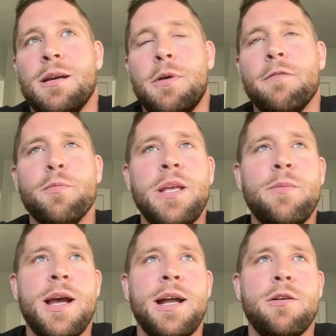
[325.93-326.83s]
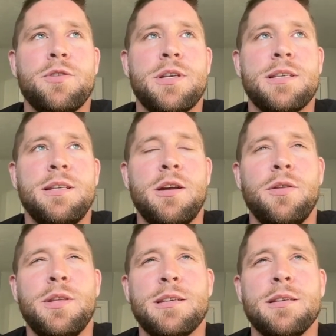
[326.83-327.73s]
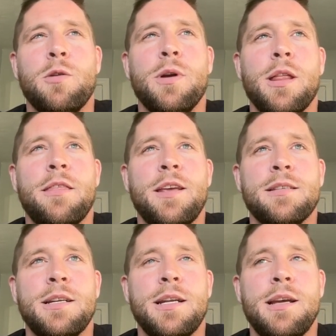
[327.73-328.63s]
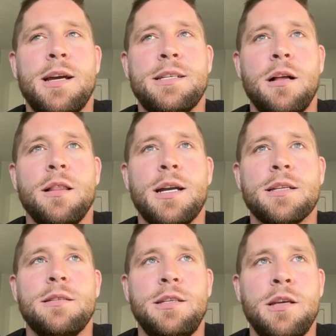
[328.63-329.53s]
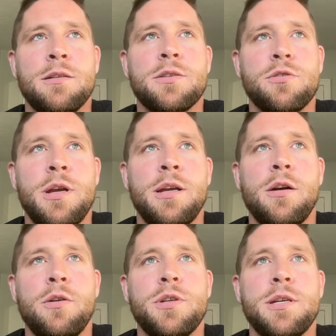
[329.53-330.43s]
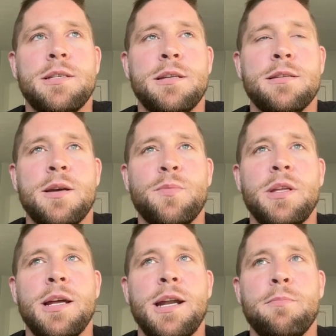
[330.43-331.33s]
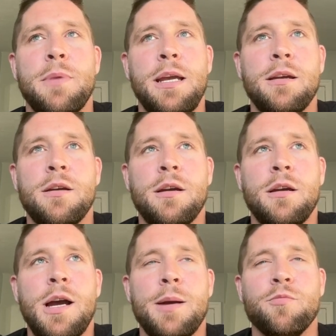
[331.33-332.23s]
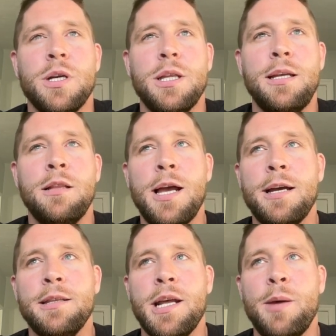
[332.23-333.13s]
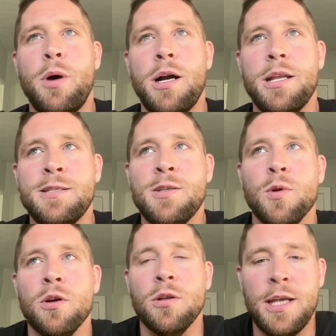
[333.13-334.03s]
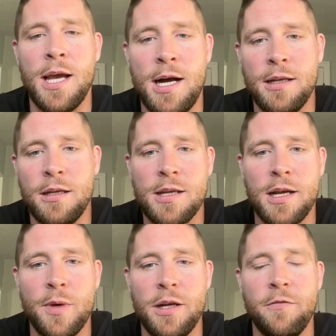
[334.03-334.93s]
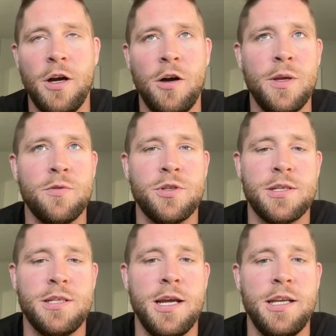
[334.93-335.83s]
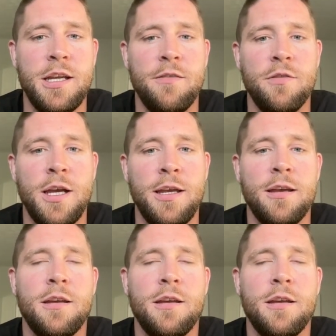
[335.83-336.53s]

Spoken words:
but for me, man, I was just and this is like one of the things that I tell a lot of young strength coaches, and something that I'm really glad that I bought into early on in kind of my development was just the idea of like